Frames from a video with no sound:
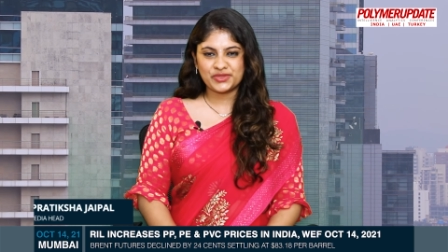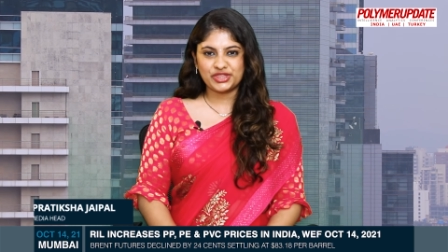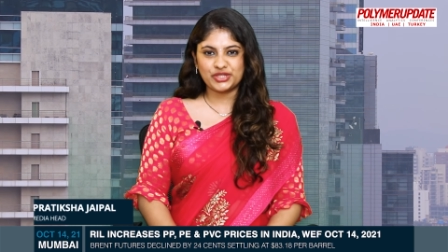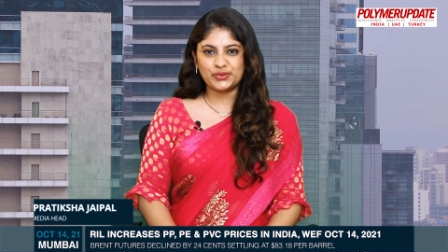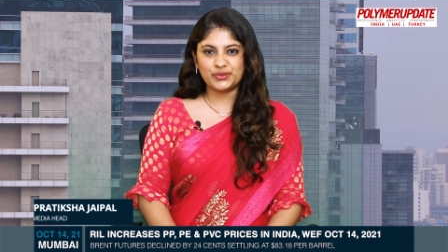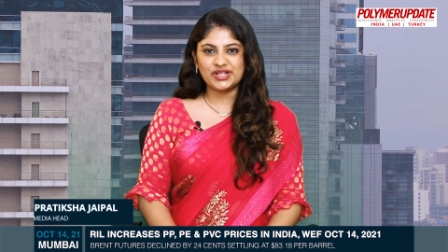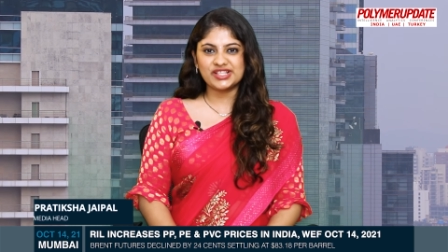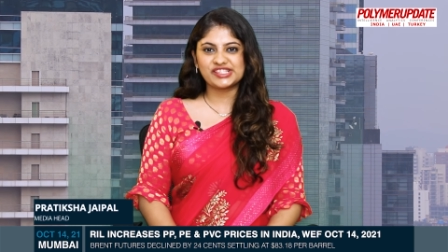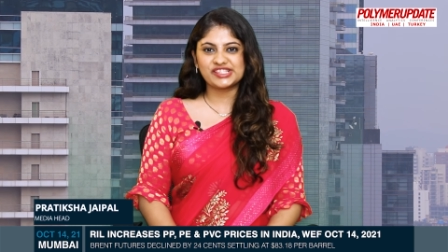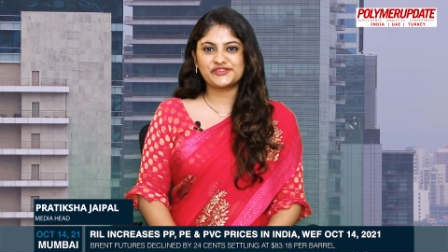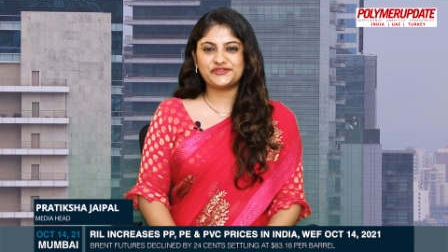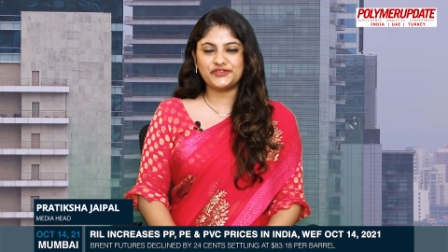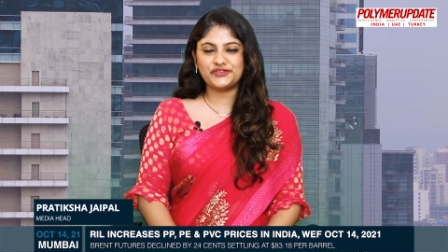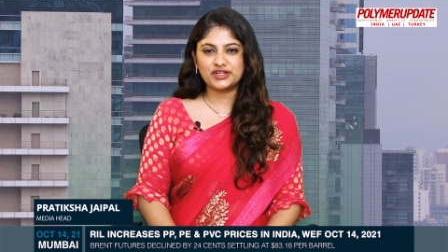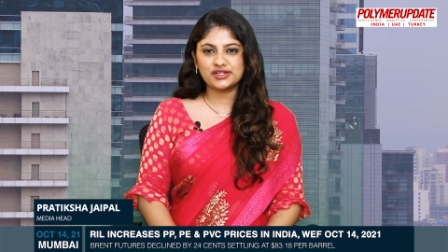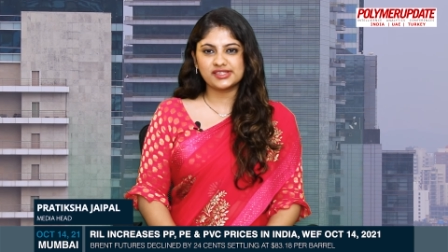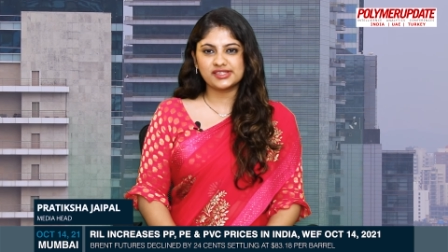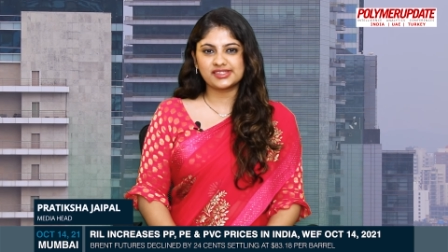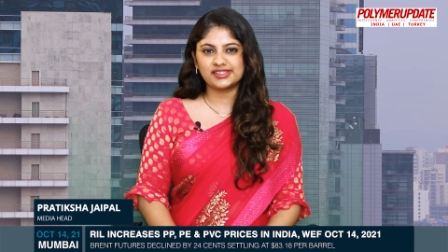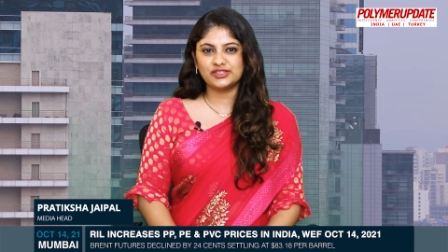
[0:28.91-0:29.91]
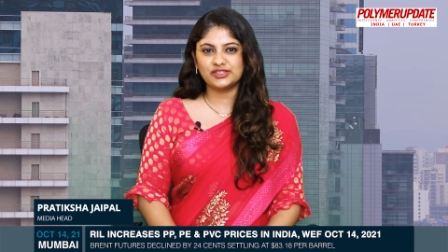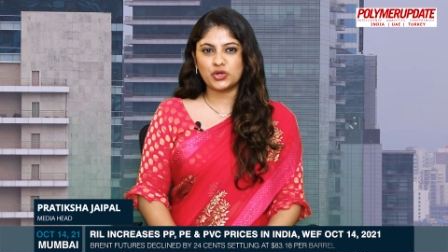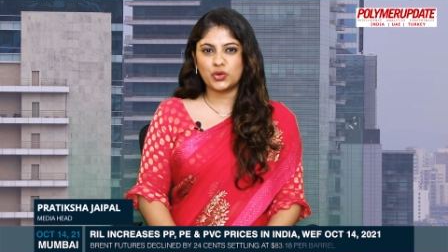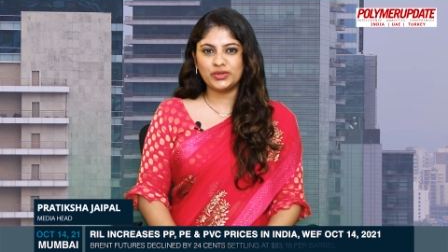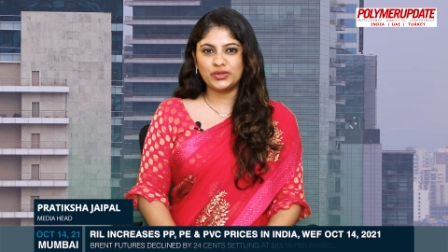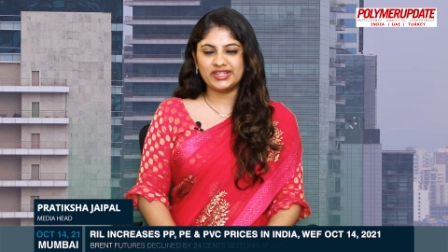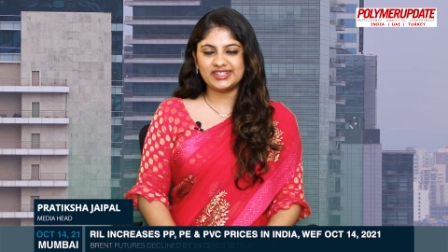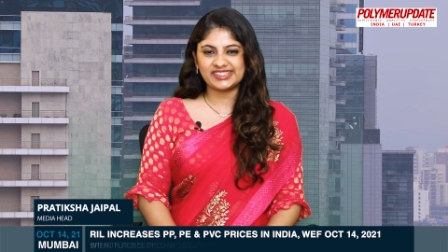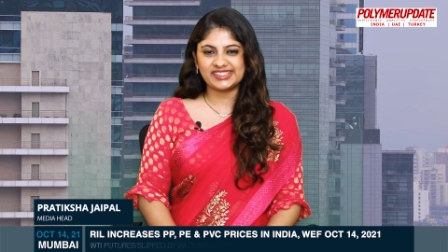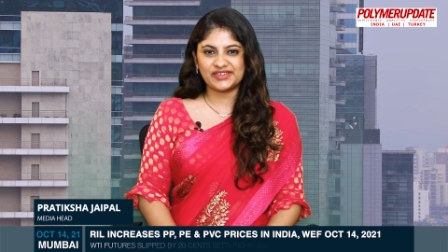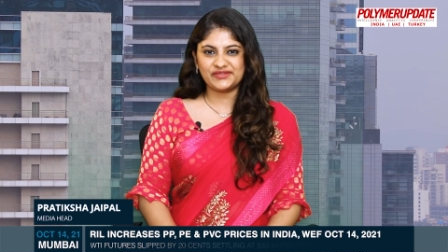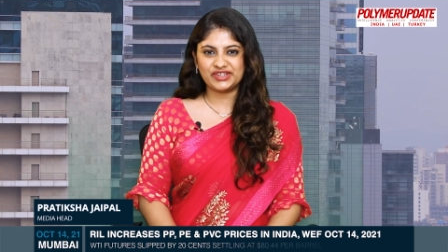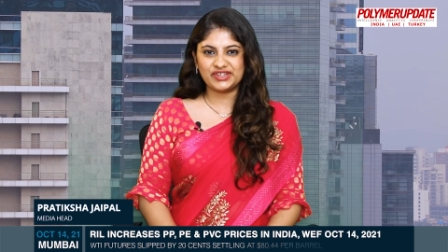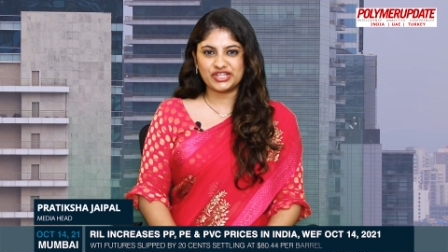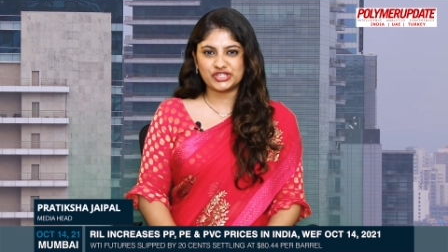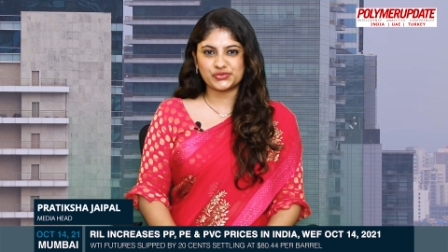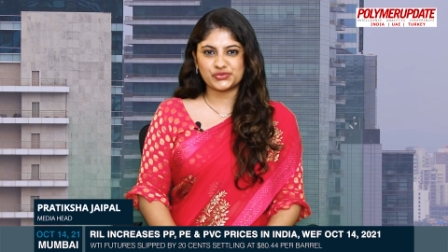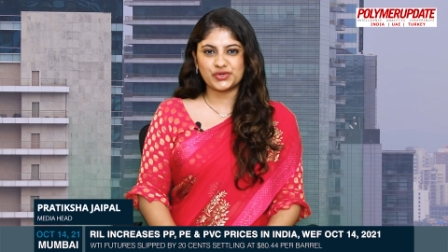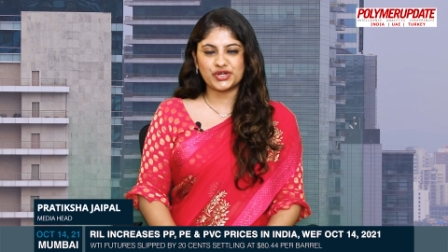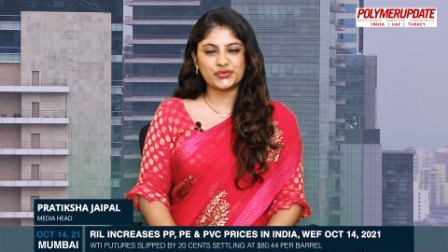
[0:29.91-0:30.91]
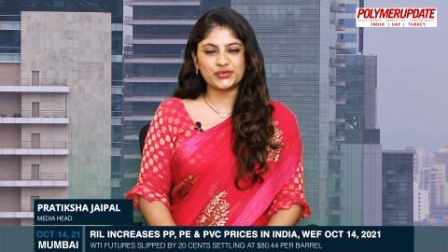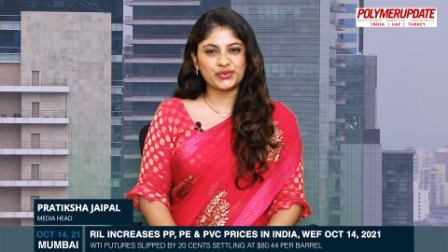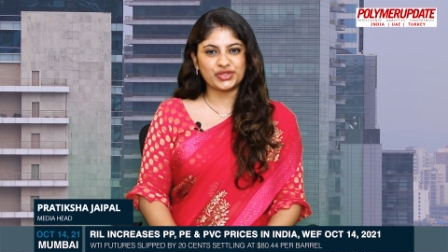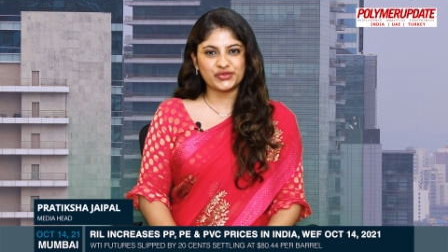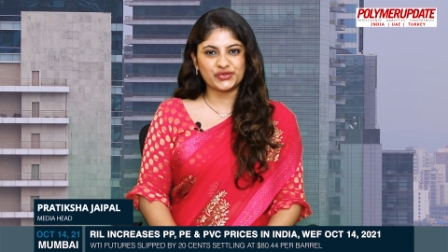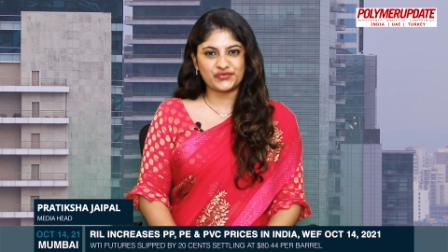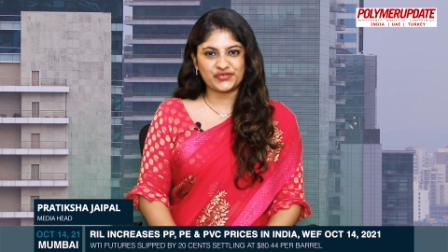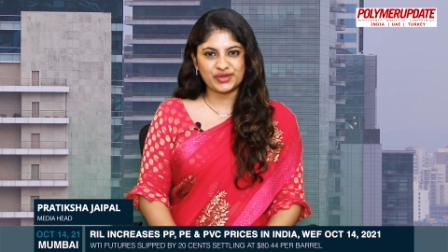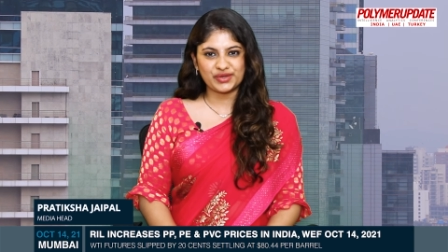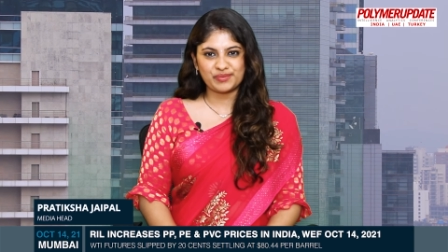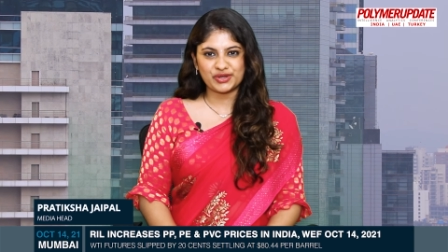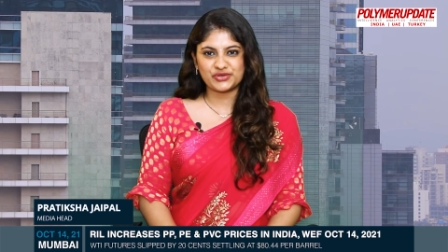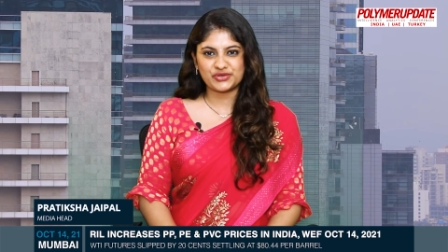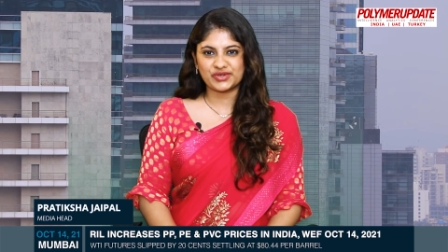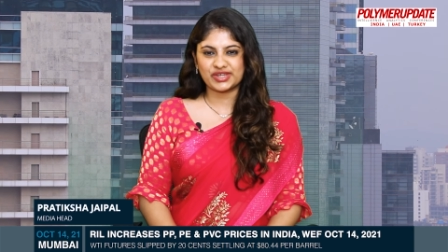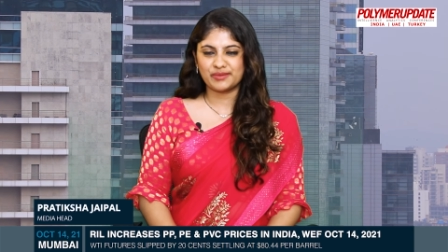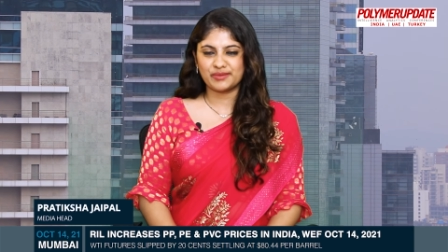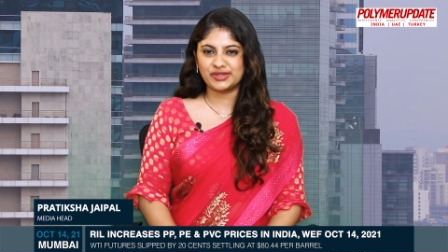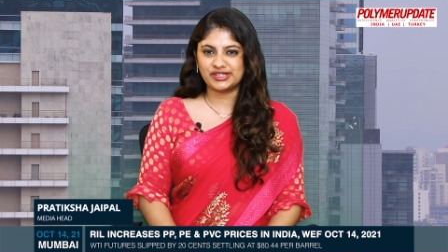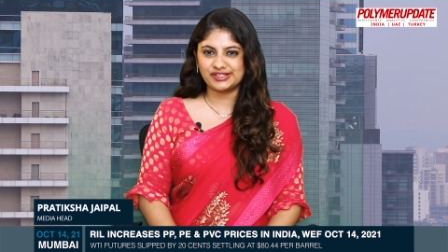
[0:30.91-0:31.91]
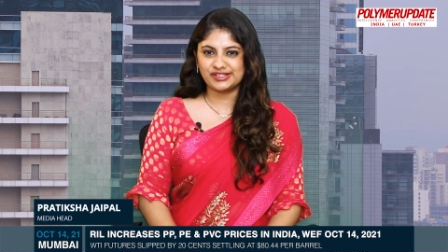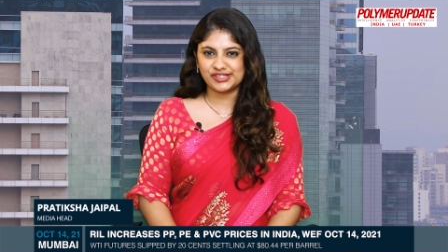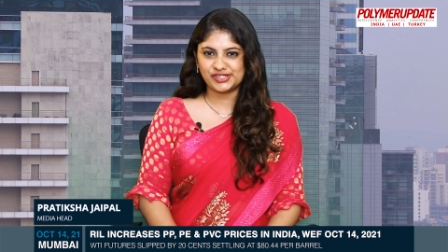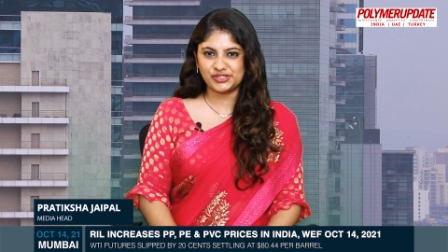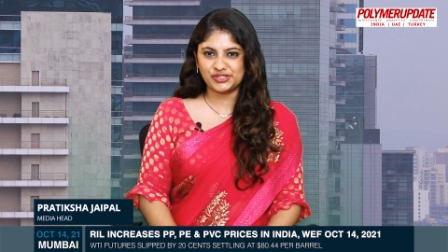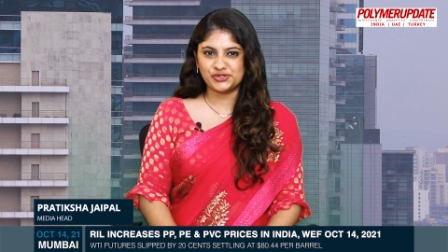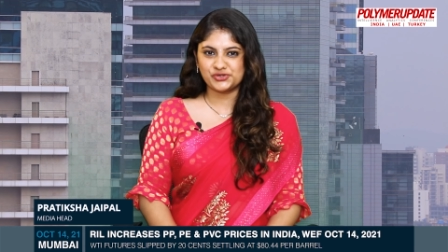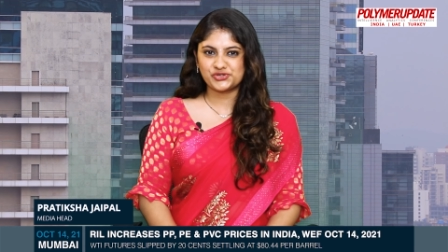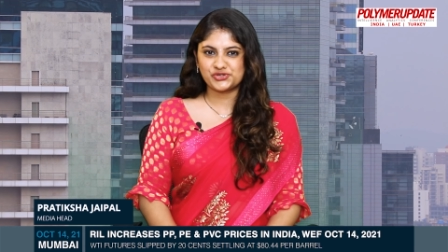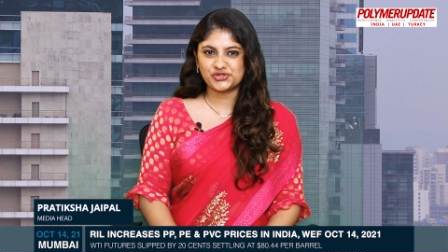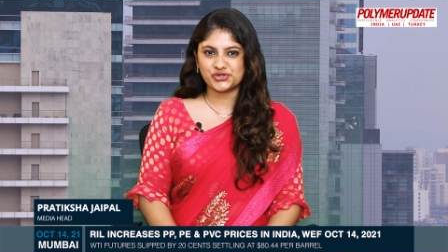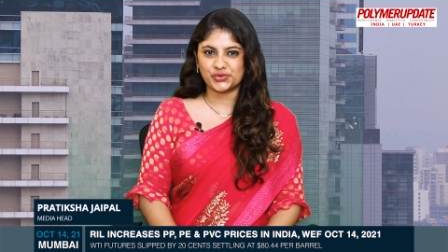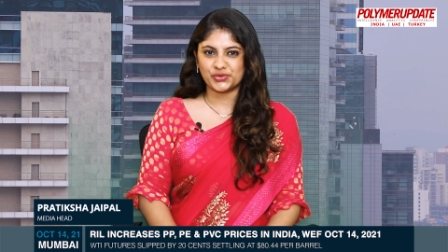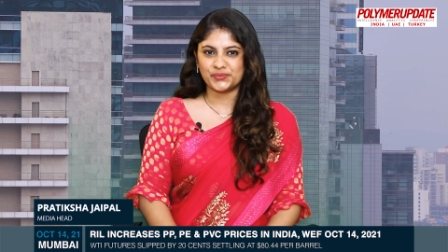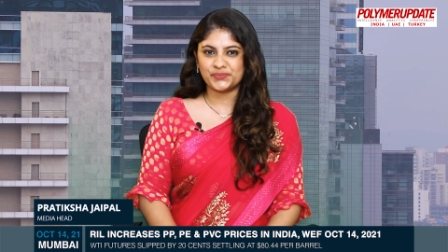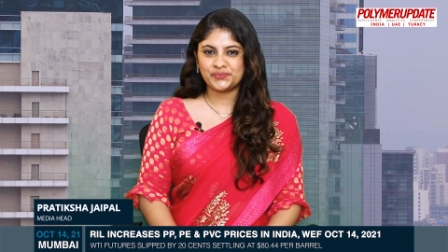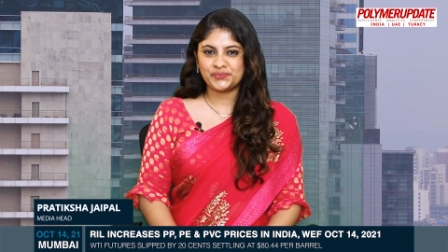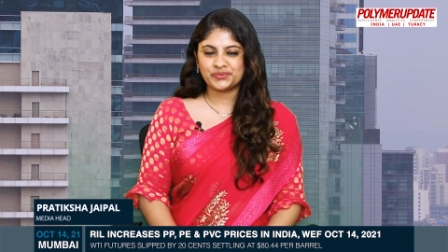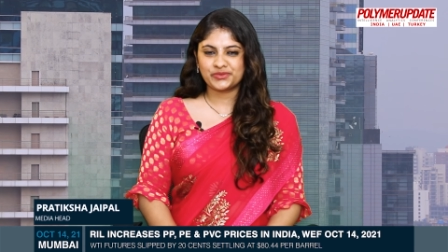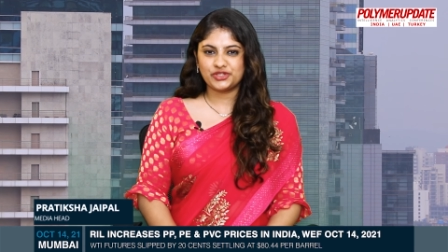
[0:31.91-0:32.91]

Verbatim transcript: the world's first and only TV network with the free petrochemicals news show.